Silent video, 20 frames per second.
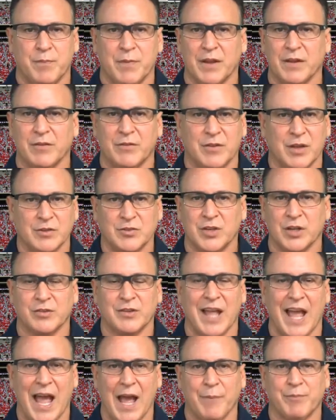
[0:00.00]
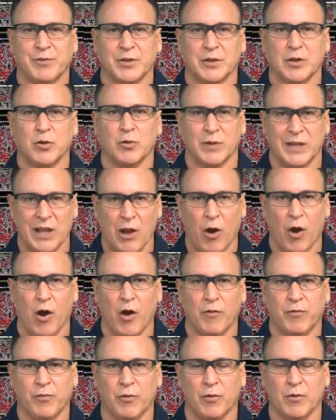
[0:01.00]
is just absolutely
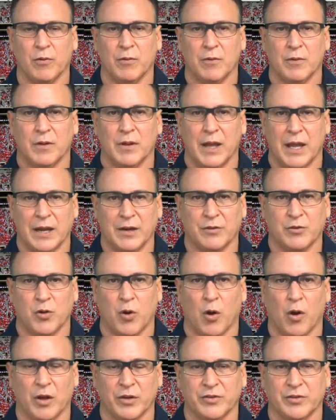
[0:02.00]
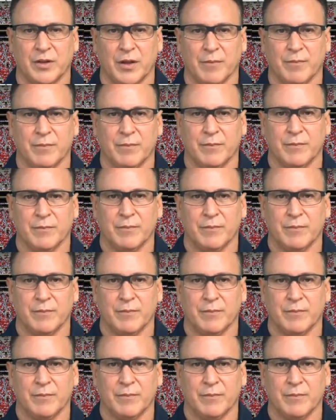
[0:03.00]
awful and has cost them